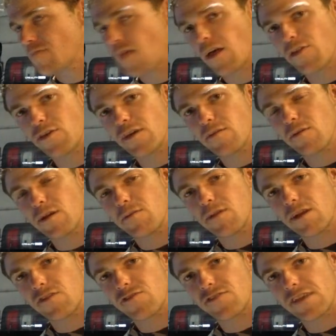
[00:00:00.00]
I think it might have been
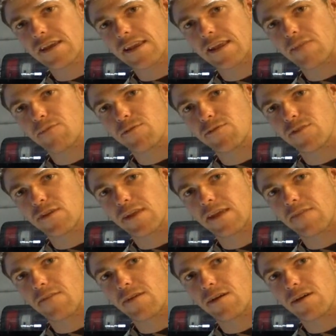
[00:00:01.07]
our second episode
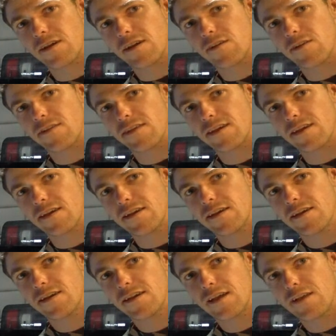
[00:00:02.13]
ever here on the
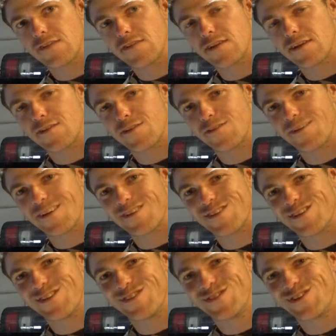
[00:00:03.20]
H&R
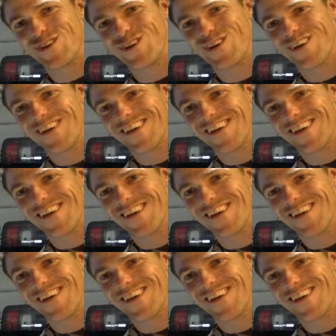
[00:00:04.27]
Racing Show.